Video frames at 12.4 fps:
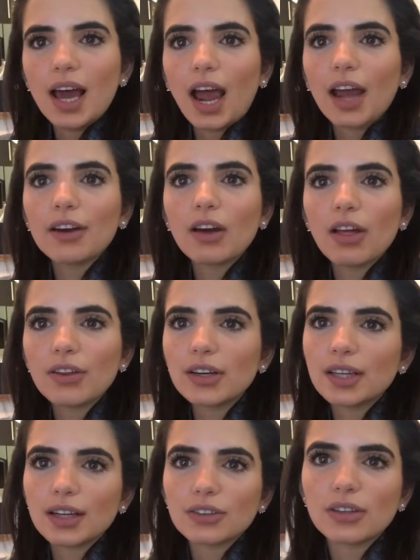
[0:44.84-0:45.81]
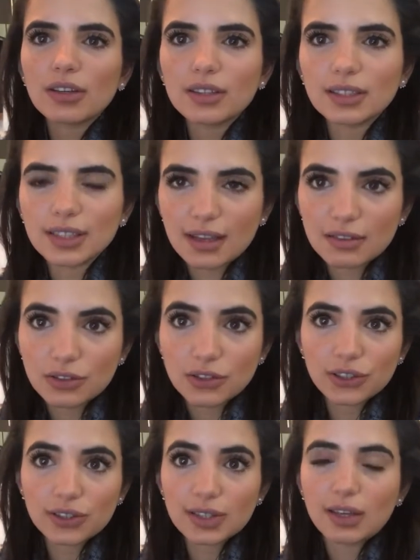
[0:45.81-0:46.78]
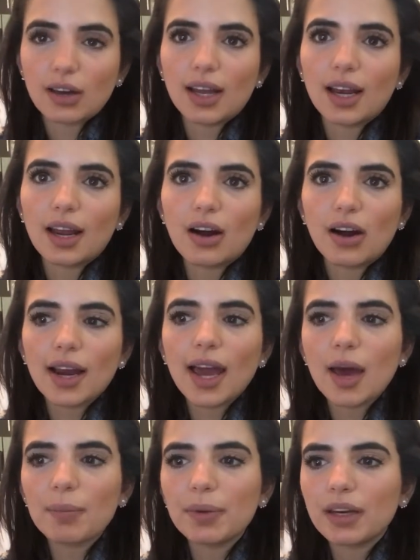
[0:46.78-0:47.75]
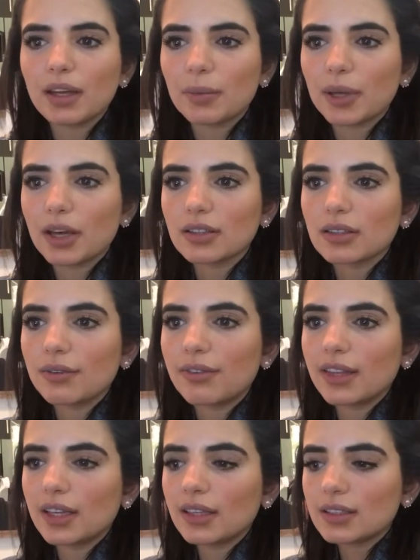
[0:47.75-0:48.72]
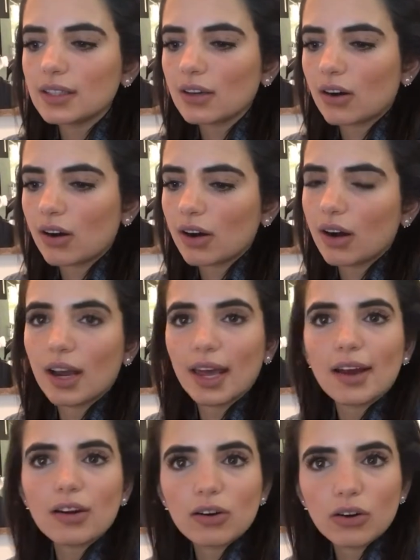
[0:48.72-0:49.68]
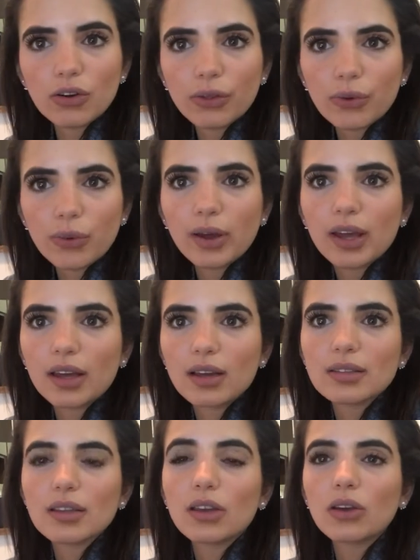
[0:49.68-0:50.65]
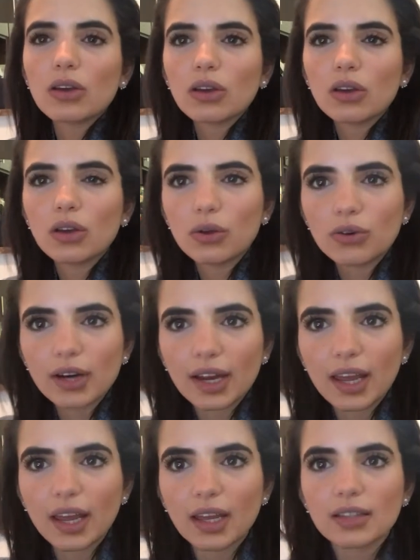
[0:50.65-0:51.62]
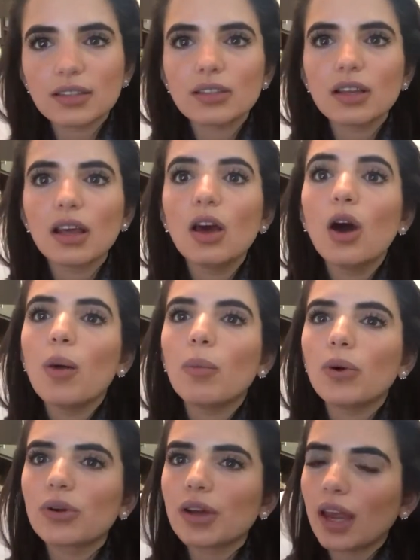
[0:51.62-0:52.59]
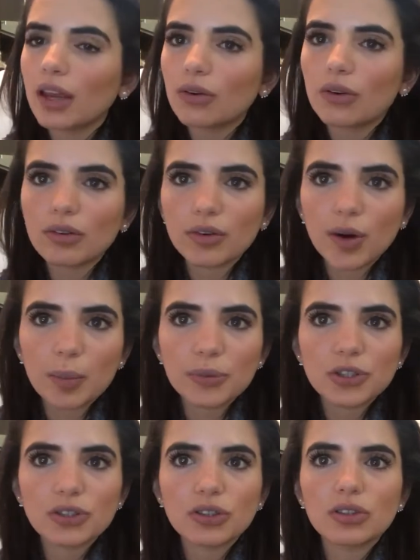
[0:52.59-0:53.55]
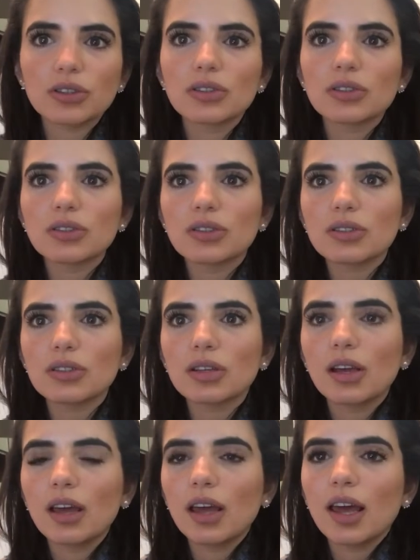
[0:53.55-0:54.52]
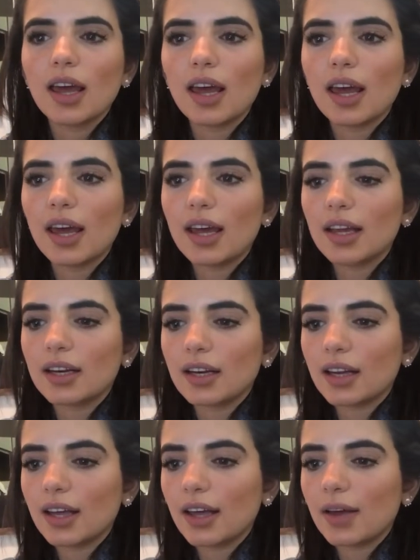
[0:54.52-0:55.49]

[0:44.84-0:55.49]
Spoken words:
Another natural disasters that are happening because of this are earthquakes, hurricanes, volcano eruptions, and